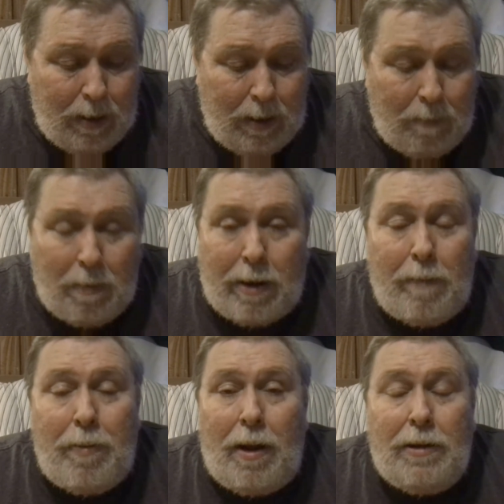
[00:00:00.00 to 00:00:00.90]
Modern
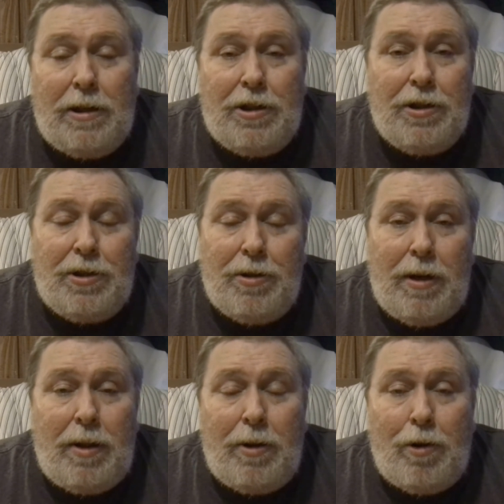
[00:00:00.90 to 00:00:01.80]
politicians are
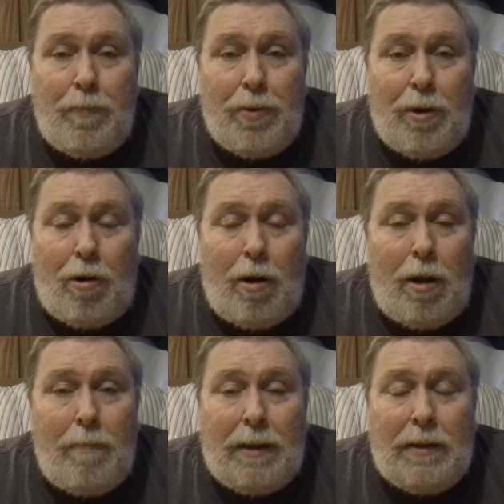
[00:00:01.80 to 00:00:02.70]
another group that are all
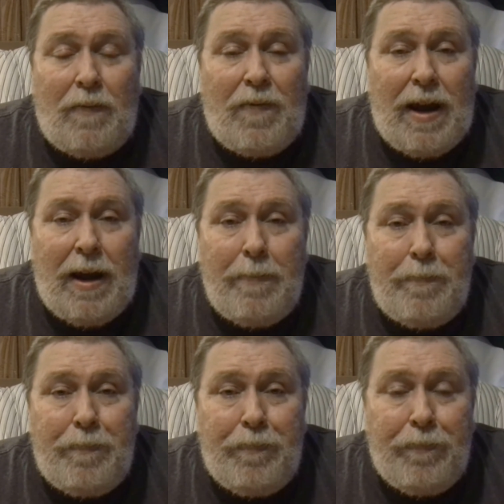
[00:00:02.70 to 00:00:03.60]
about the fame.
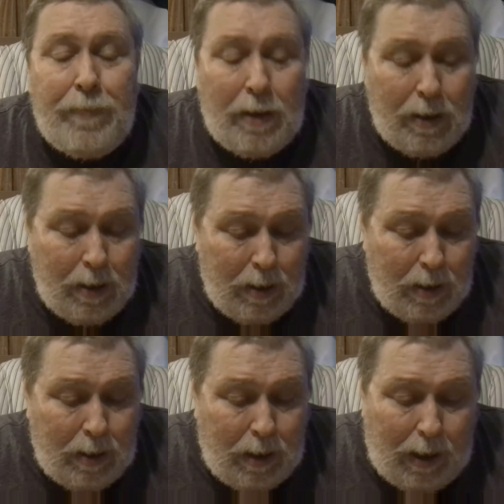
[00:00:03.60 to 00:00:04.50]

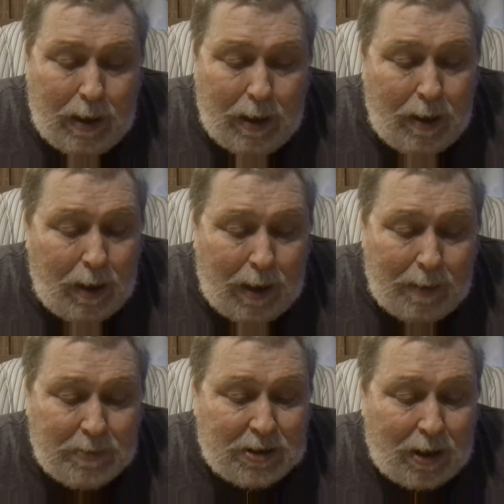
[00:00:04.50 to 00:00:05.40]
And I'm
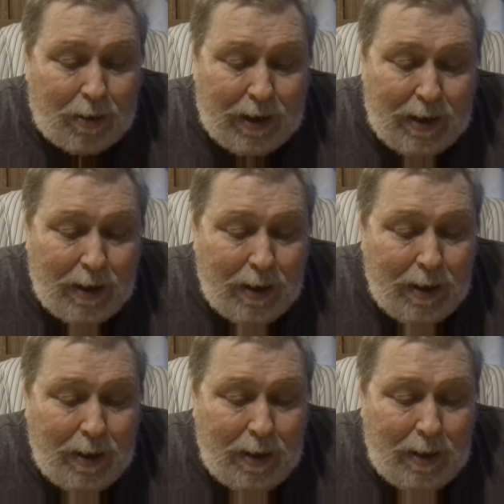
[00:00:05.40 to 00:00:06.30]
sorry,
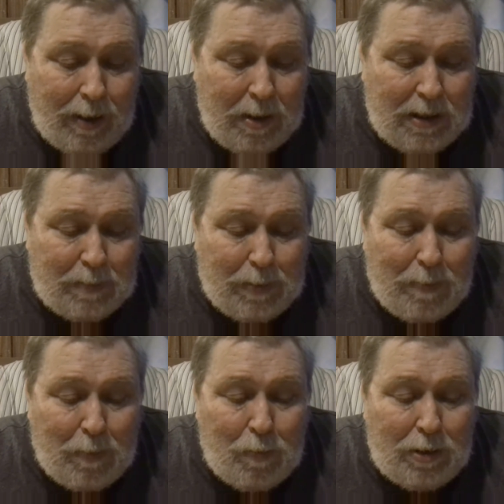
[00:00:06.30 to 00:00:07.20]
these
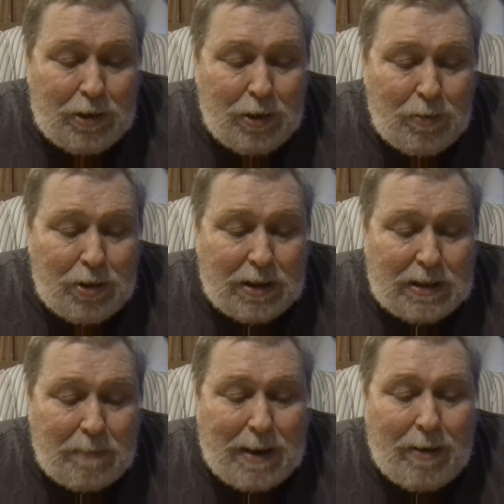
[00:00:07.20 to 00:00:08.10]
people will do just
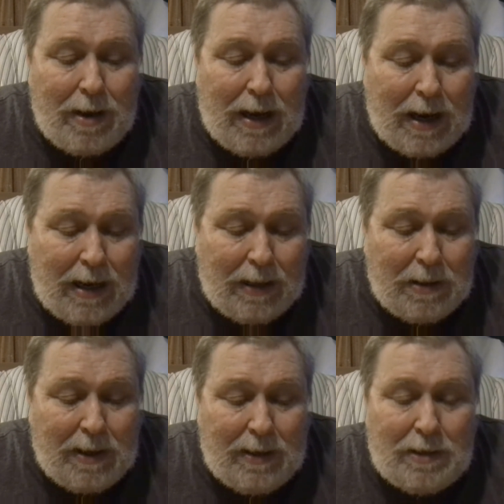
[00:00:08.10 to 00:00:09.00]
about
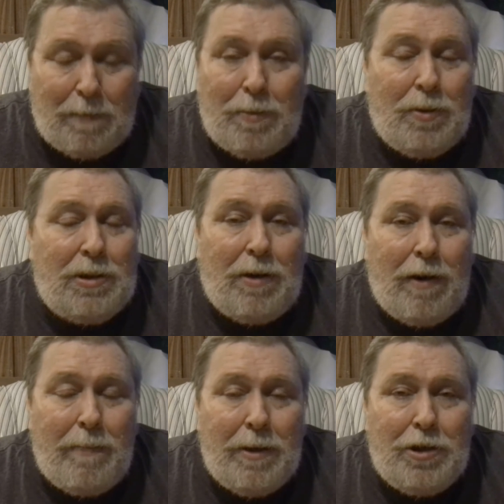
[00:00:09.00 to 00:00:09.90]
anything to boost their
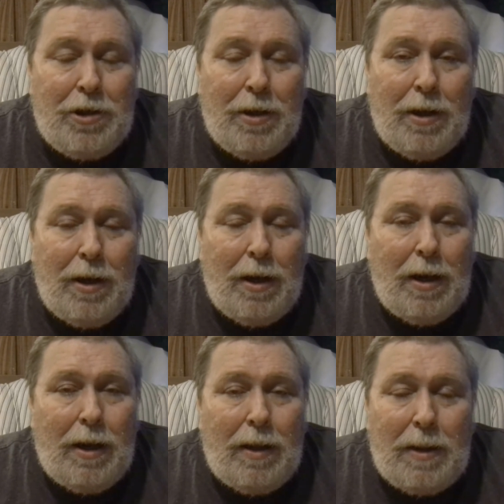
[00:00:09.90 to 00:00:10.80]
image.
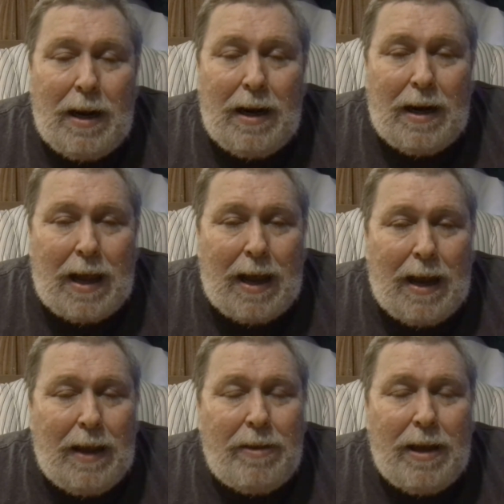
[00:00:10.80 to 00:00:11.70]
They
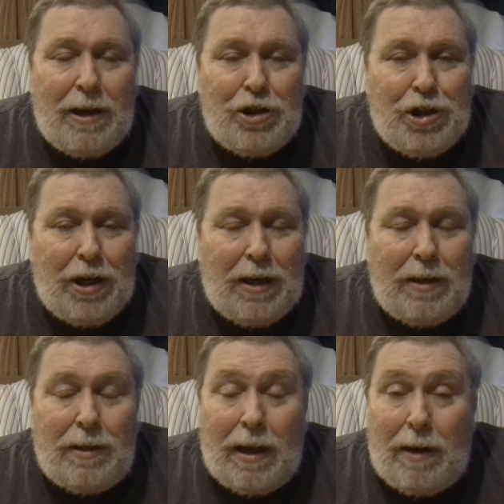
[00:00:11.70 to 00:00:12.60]
lie, they cheat,
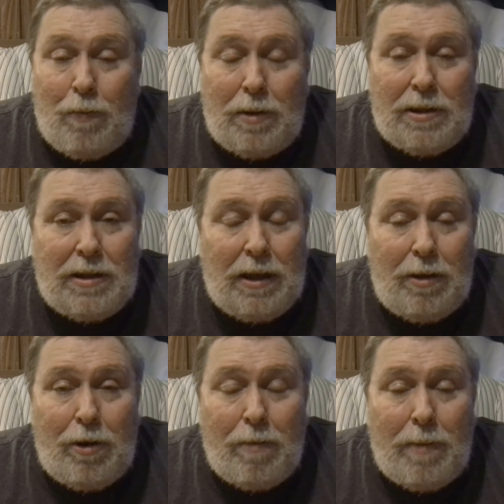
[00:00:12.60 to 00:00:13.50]
they will steal
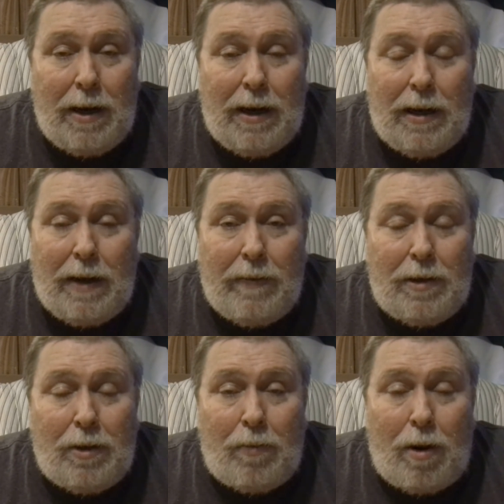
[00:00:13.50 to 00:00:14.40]
your money and give it to
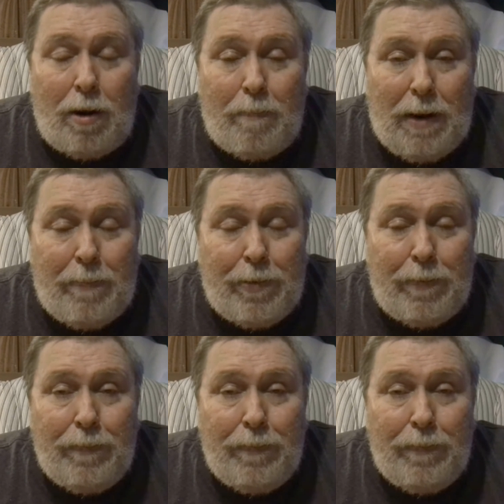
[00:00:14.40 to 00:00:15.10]
the wrong people.